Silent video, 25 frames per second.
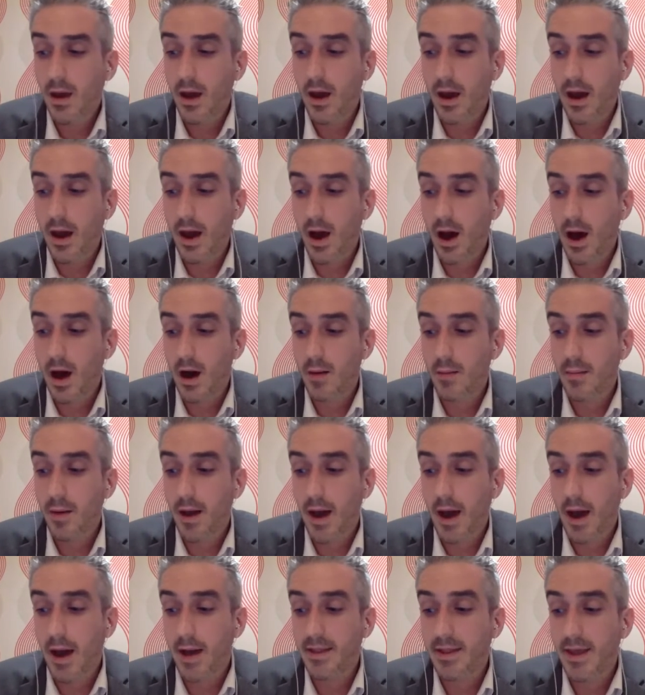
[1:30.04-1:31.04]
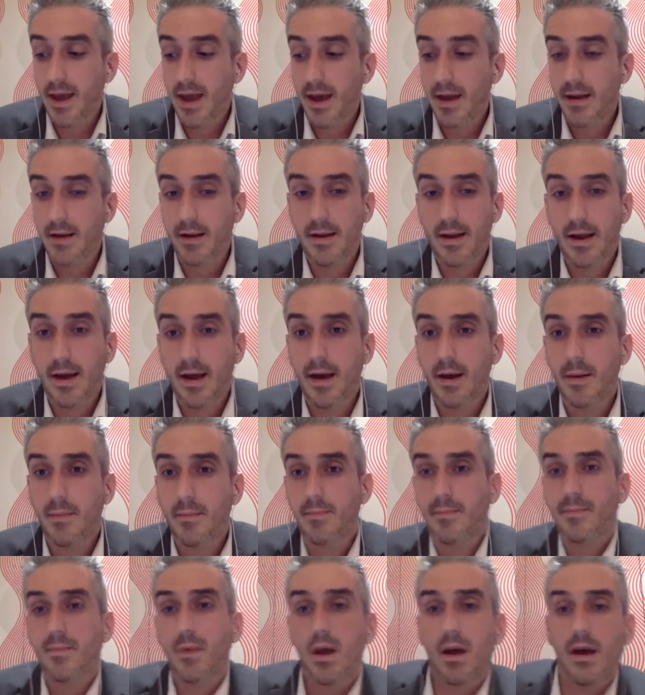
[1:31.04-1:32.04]
And then
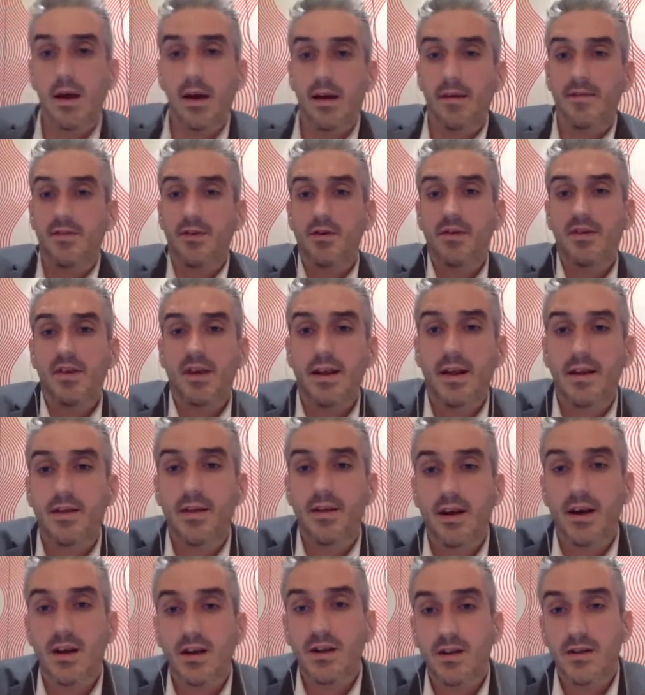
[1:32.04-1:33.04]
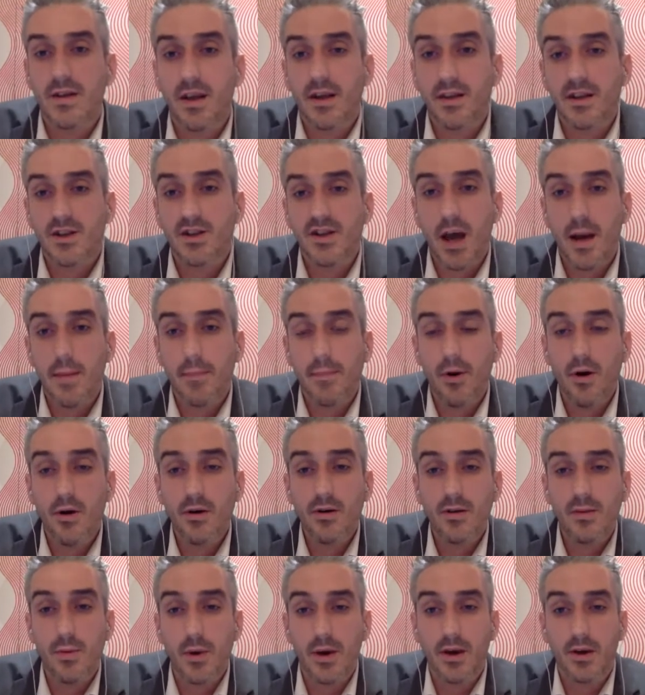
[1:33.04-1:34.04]
if you see there's a chat
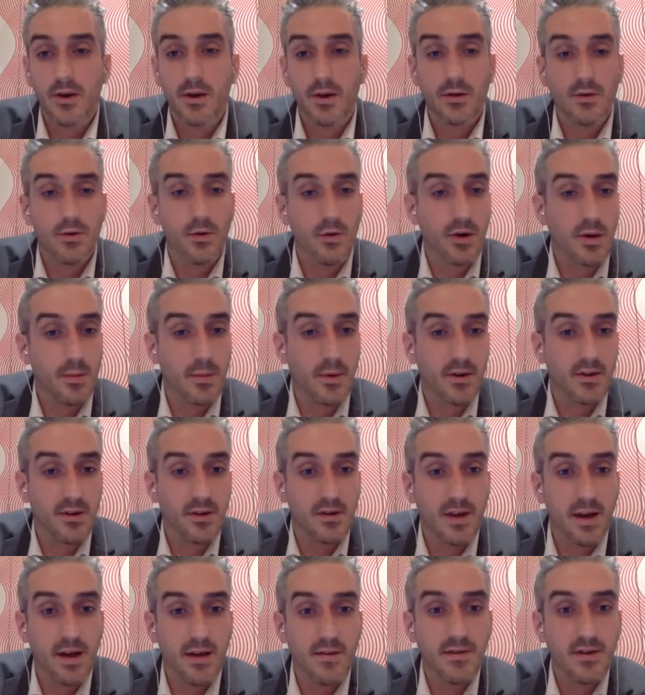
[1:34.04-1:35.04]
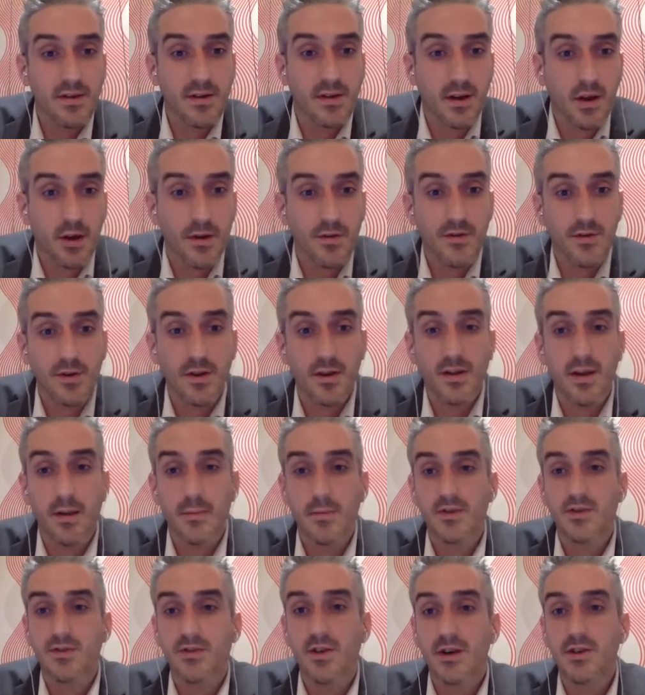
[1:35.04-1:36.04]
box where you can talk amongst yourselves as I go through the
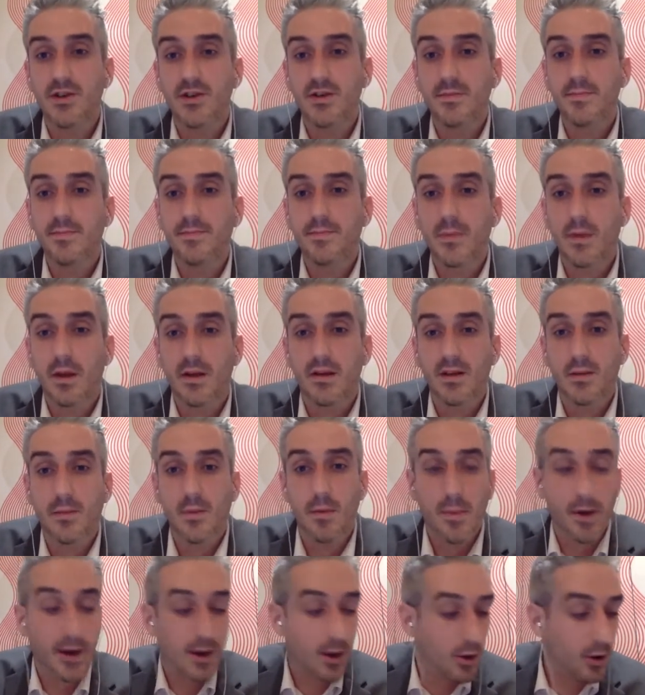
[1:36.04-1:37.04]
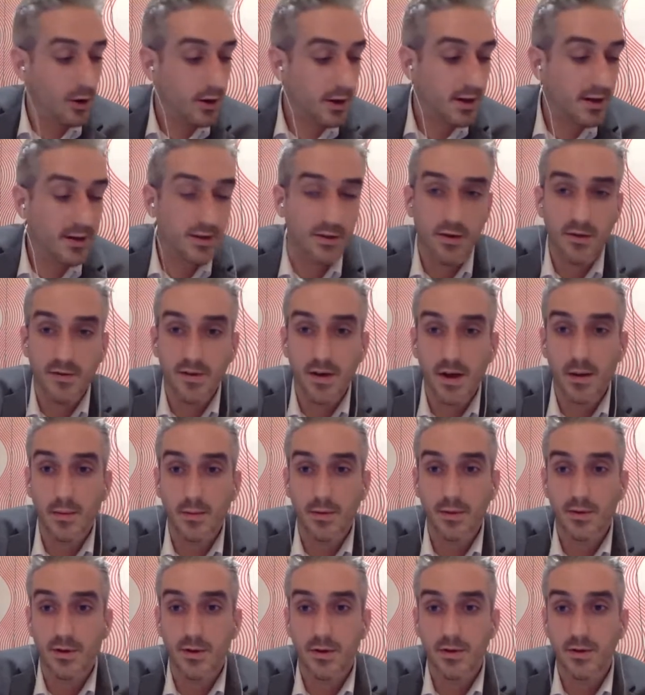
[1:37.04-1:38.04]
demonstration. And some of my colleagues are
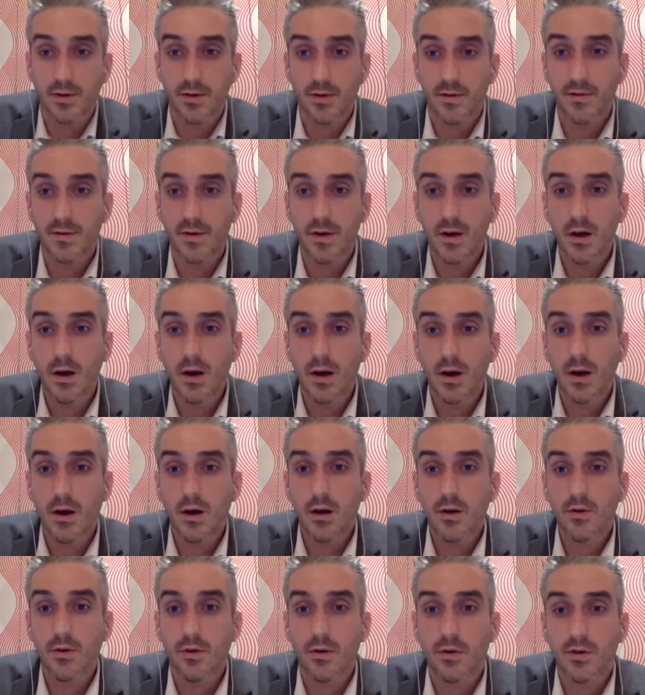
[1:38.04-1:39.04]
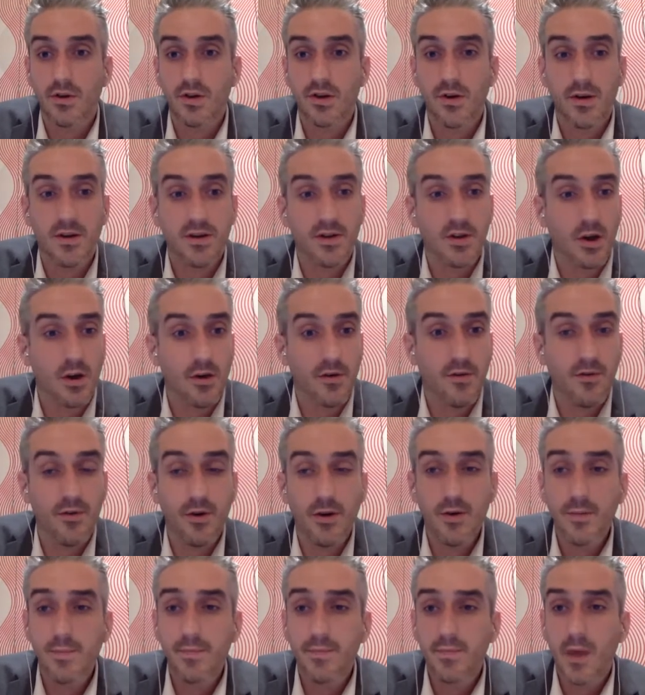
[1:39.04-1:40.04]
available to sort of talk to you as you go
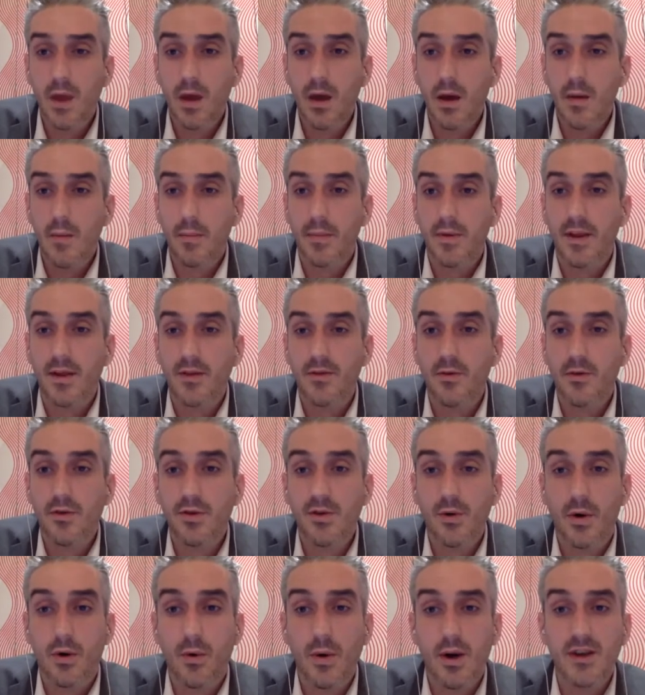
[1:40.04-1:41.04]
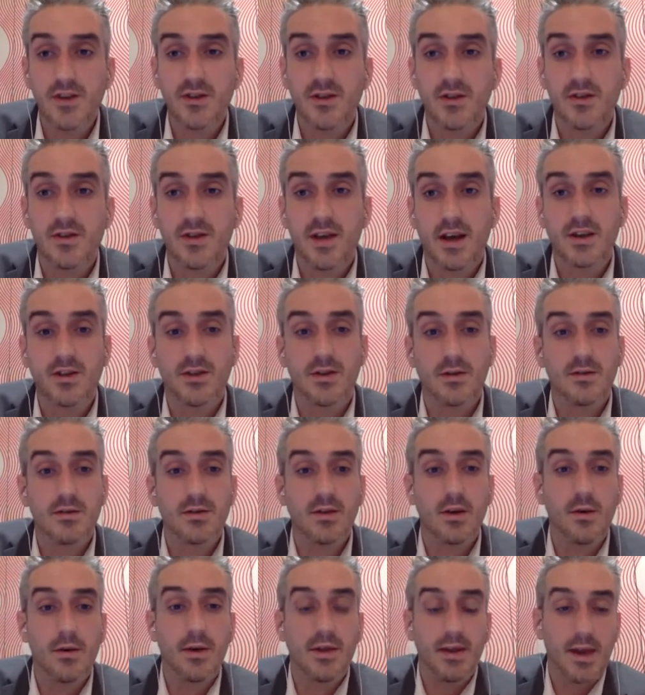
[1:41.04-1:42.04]
through. But there's also a question section.
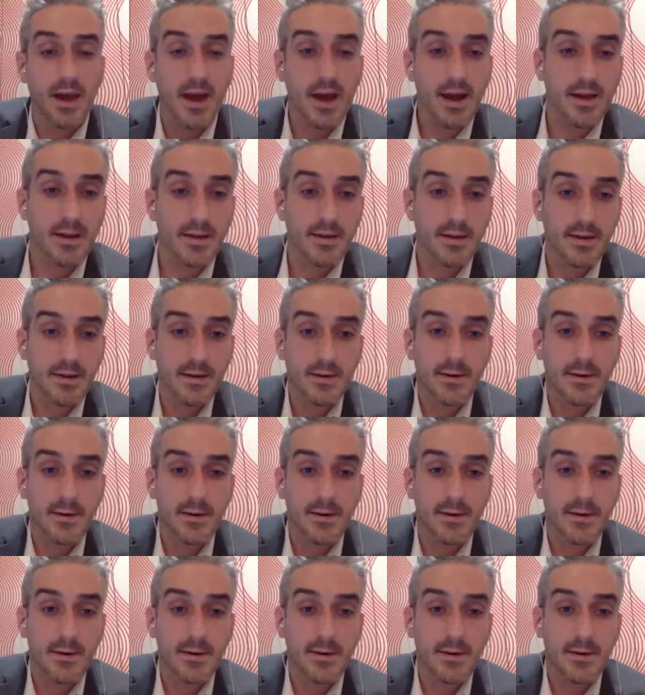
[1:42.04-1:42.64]
So at the end,